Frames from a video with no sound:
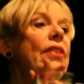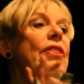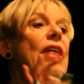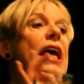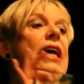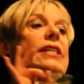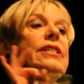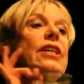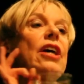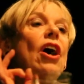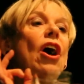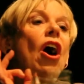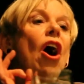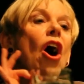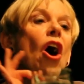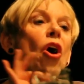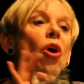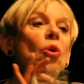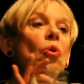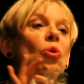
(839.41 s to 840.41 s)
there's a
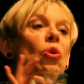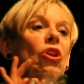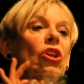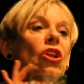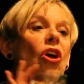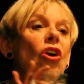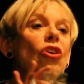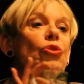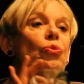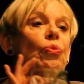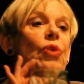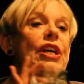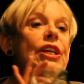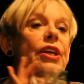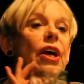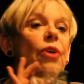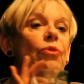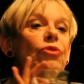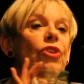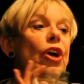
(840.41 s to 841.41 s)
whole lot we
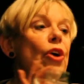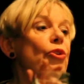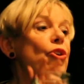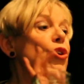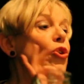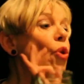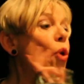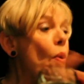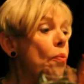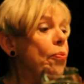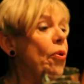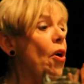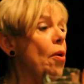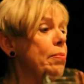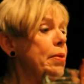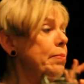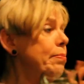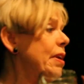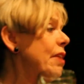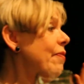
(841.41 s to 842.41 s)
don't know. You're
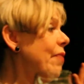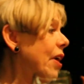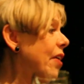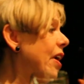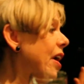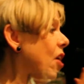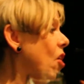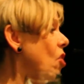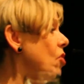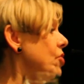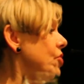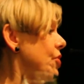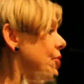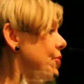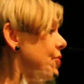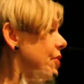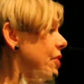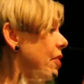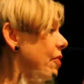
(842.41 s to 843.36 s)
probably very conscious